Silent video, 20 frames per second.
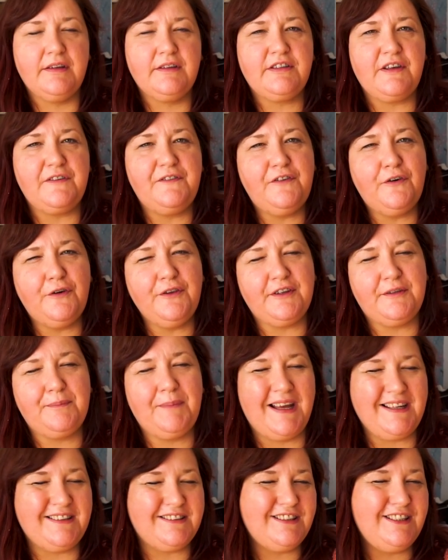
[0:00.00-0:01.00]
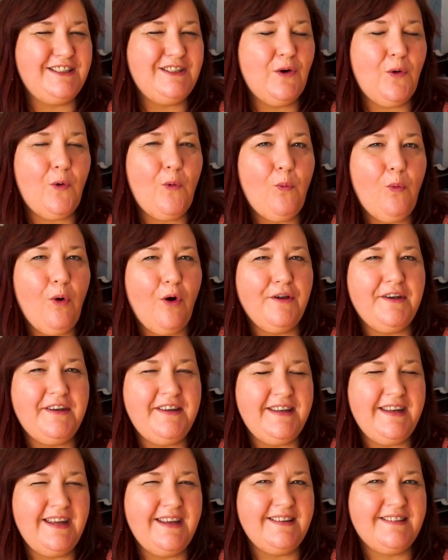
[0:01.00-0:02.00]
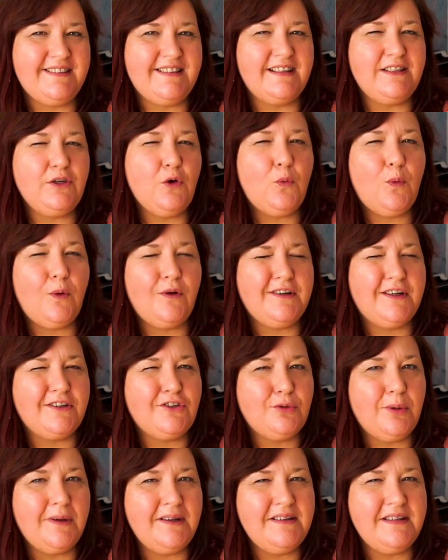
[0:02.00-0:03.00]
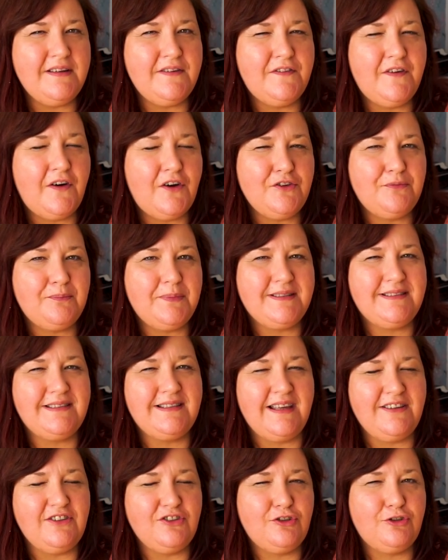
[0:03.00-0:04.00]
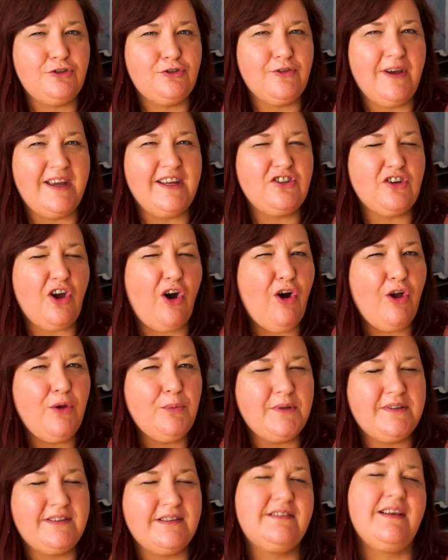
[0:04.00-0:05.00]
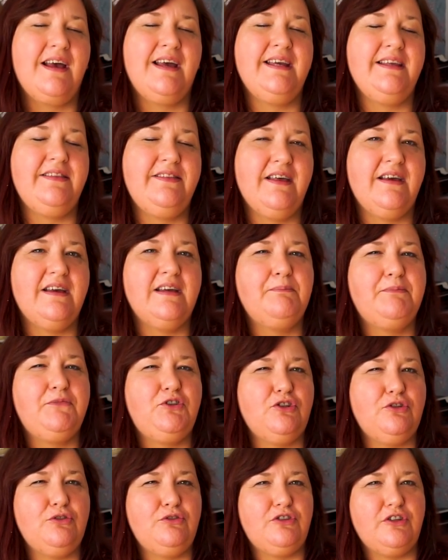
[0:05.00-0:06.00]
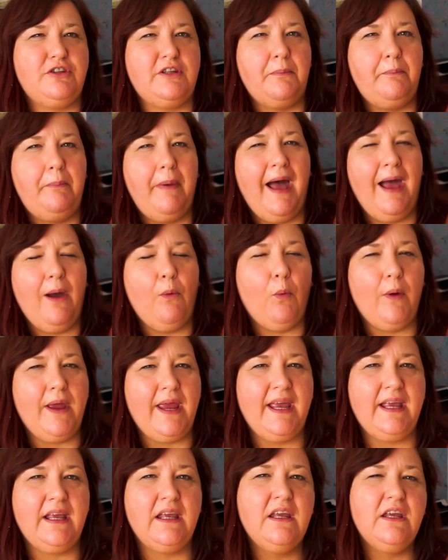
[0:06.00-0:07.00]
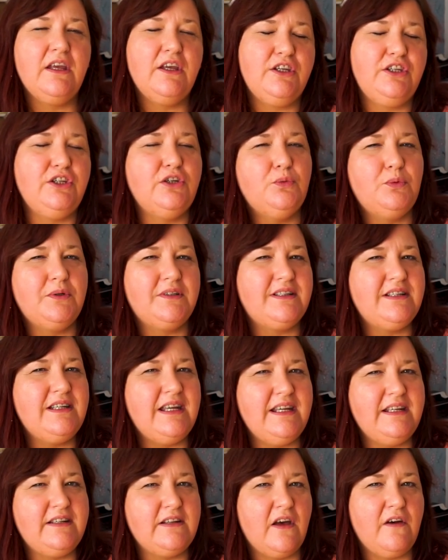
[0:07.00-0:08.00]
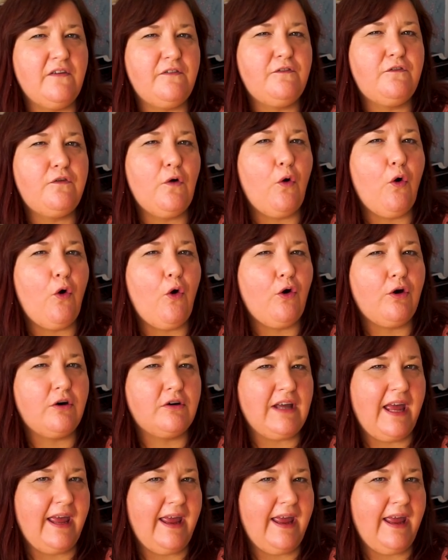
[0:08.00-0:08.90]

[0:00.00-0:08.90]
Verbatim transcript: so for this pattern you'll want knits and you'll want a 25% stretch. I would say that due to the bat wing you would need a 4X.